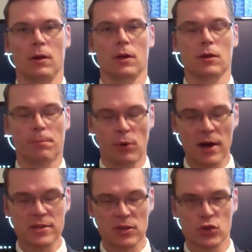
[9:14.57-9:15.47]
Your
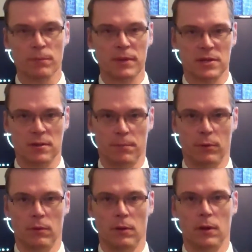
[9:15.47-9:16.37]
process should be
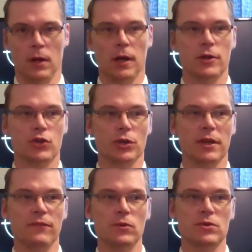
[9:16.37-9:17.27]
simple. It should
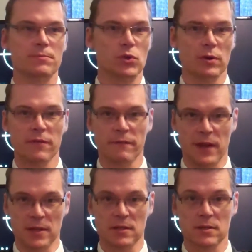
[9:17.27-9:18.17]
give you some sort of
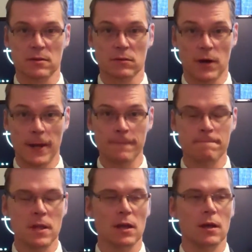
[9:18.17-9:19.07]
events, right,
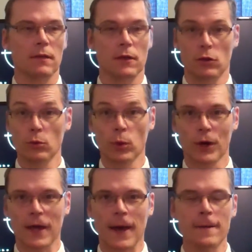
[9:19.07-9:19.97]
that you
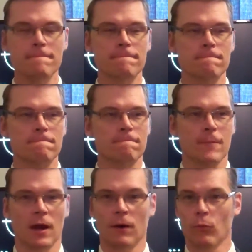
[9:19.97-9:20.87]
look at.
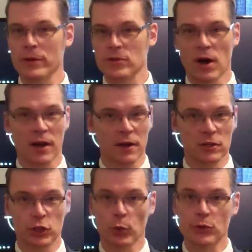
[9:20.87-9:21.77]
We talk in our
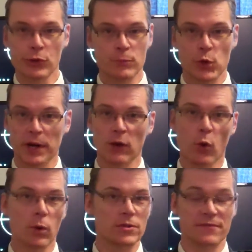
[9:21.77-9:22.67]
short-term trading
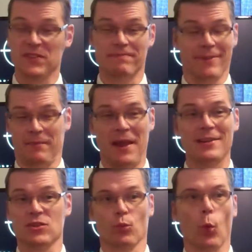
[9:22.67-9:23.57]
course of not
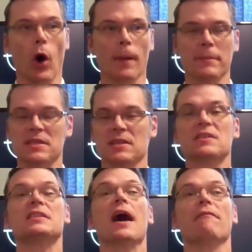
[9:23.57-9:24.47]
just one, but
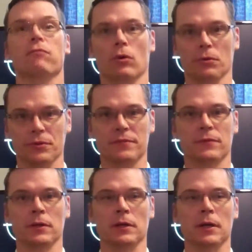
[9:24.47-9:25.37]
several
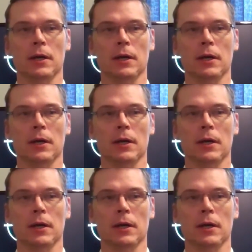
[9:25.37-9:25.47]
different